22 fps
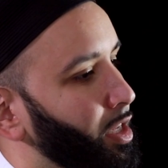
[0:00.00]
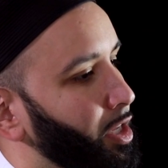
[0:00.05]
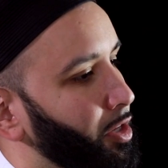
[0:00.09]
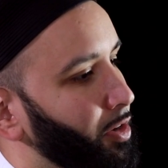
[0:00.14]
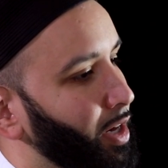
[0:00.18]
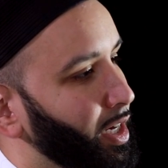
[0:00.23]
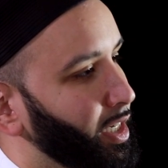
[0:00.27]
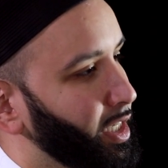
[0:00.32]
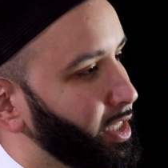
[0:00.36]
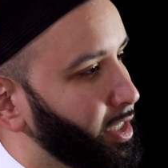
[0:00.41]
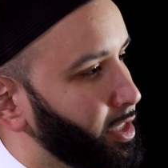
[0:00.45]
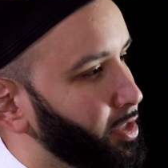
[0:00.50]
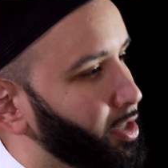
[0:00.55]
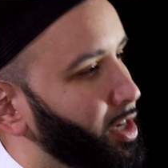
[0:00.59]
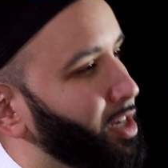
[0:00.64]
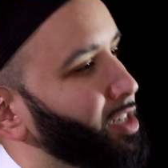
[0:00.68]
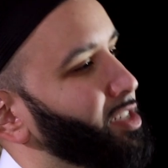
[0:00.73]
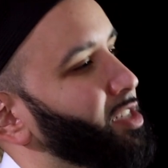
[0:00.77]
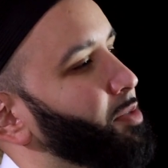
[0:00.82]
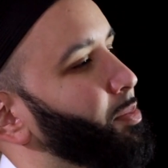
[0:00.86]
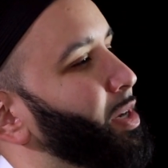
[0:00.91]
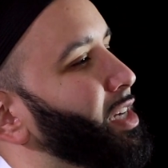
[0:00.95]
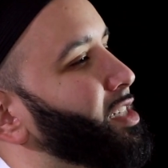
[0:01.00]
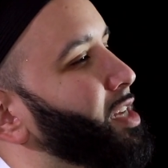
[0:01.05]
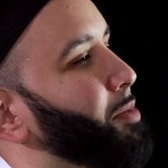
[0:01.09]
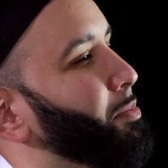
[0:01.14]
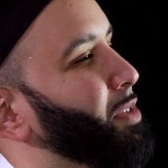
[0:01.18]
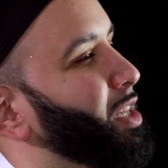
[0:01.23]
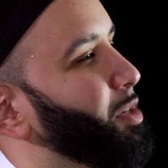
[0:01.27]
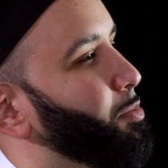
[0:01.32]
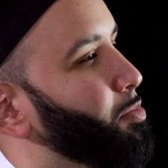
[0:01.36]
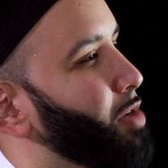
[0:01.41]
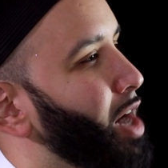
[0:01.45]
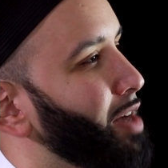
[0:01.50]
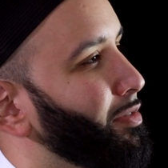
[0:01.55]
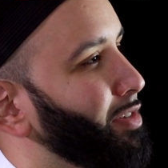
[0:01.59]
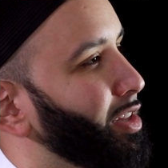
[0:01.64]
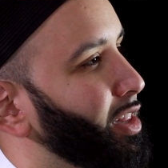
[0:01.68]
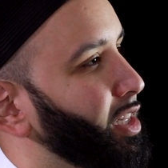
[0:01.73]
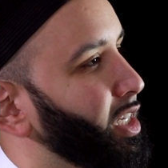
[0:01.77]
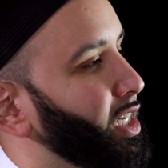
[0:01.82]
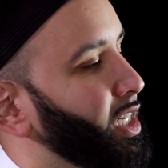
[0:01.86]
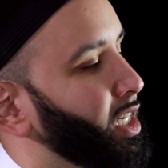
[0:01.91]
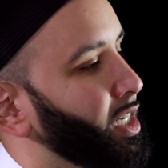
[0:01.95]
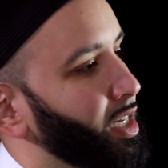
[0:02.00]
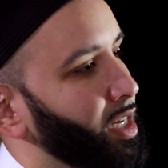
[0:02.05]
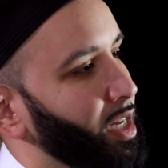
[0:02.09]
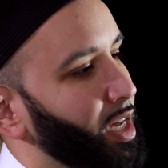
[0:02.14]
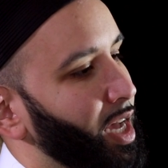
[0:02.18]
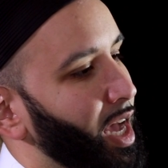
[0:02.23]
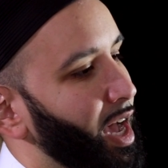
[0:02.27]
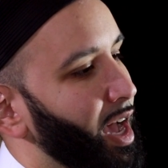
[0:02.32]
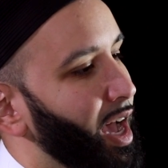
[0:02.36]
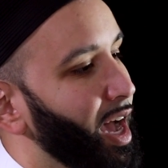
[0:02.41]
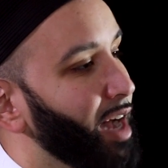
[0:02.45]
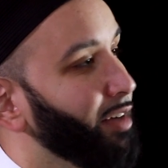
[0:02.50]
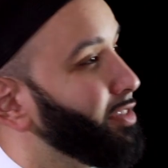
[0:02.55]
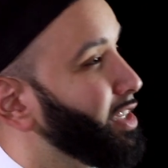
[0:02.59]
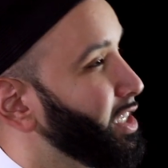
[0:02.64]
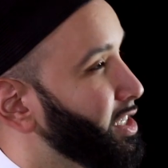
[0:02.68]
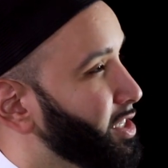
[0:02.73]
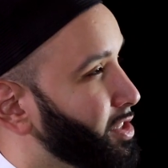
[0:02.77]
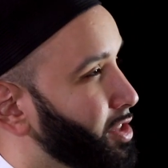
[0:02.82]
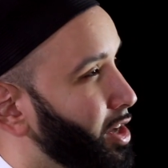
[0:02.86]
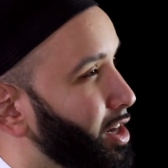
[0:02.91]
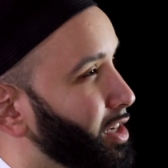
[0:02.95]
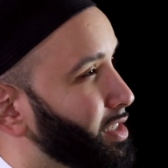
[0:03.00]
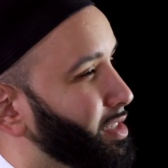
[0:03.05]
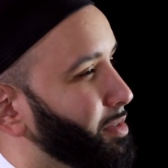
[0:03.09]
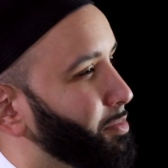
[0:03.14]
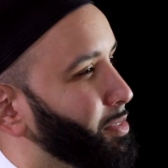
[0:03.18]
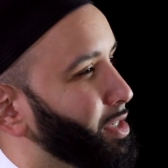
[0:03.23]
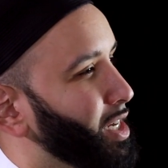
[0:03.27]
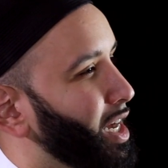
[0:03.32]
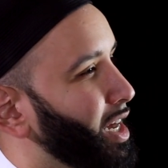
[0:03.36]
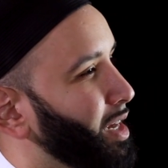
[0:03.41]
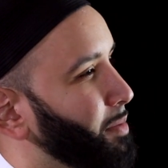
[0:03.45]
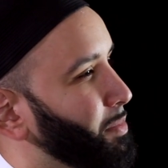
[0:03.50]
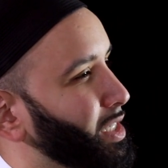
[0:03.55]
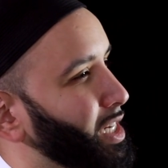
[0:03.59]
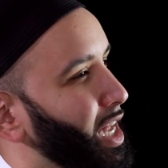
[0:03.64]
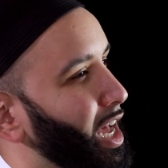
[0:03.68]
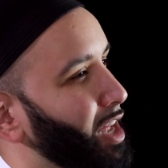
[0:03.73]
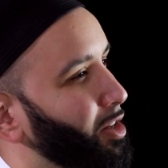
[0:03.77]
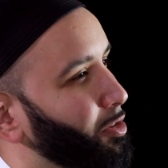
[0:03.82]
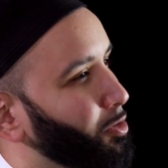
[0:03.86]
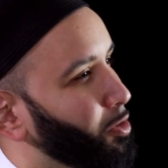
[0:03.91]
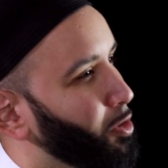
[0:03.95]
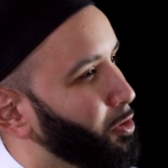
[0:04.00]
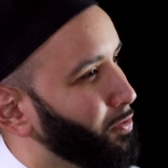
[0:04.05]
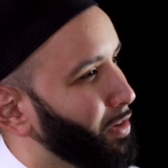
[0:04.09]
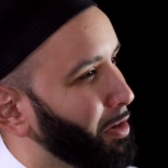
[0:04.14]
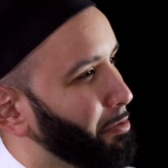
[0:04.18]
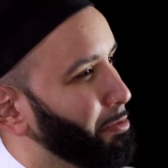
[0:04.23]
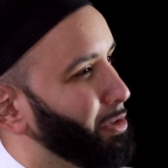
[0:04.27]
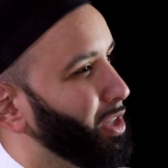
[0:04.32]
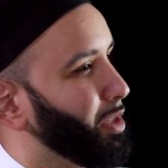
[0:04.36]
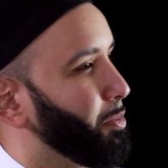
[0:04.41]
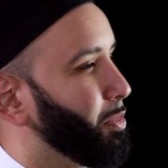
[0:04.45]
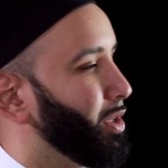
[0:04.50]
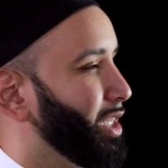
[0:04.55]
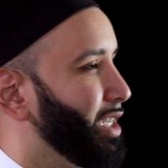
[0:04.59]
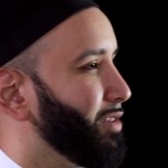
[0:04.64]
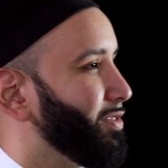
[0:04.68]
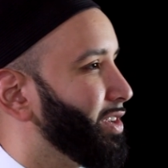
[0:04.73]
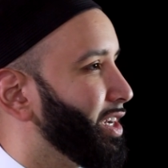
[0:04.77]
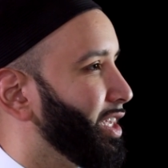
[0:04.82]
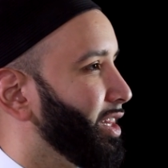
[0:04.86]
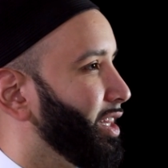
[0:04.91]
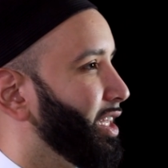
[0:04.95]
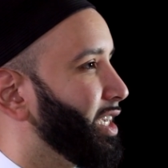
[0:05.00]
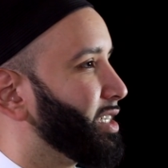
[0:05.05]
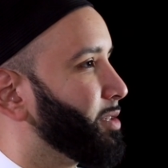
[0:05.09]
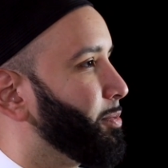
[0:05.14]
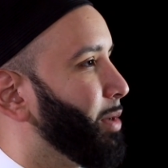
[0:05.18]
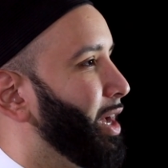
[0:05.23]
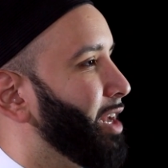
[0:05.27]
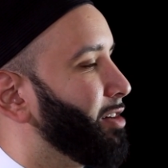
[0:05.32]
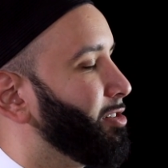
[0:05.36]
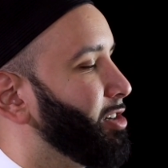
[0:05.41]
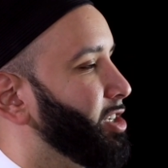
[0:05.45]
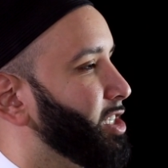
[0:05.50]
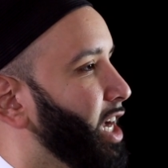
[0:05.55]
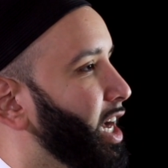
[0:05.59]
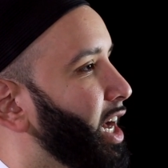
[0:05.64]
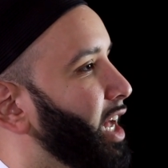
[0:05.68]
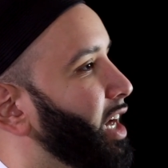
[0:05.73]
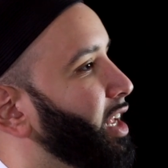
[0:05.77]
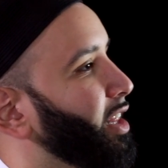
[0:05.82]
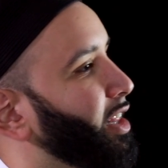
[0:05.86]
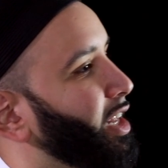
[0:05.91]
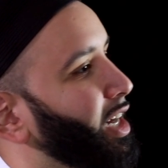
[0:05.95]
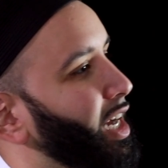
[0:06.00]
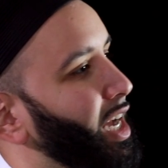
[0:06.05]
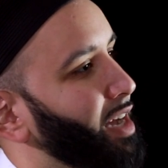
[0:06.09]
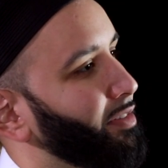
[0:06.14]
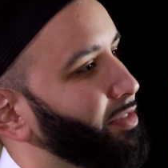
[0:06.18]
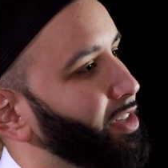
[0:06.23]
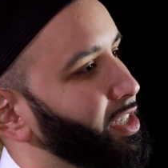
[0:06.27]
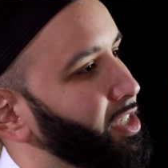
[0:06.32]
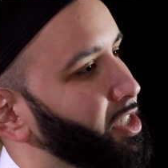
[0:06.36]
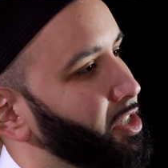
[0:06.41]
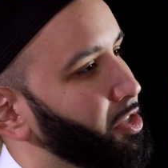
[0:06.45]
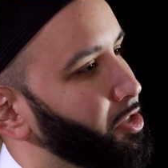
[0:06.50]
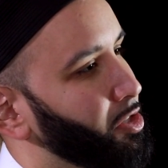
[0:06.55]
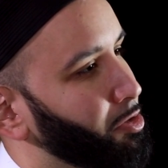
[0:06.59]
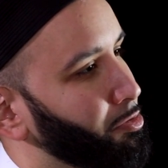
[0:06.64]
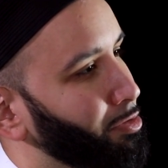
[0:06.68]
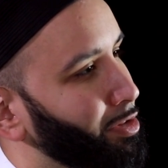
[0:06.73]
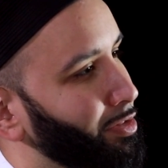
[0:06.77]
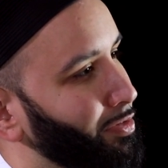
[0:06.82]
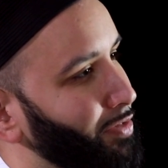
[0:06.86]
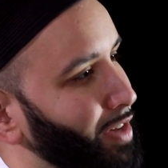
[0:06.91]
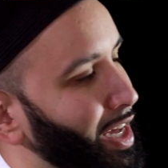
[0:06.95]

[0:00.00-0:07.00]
you know, I need to talk to you about something privately. I have these thoughts sometimes, and I don't know if I really believe in Allah subhanahu wa ta'ala, and then I have these issues with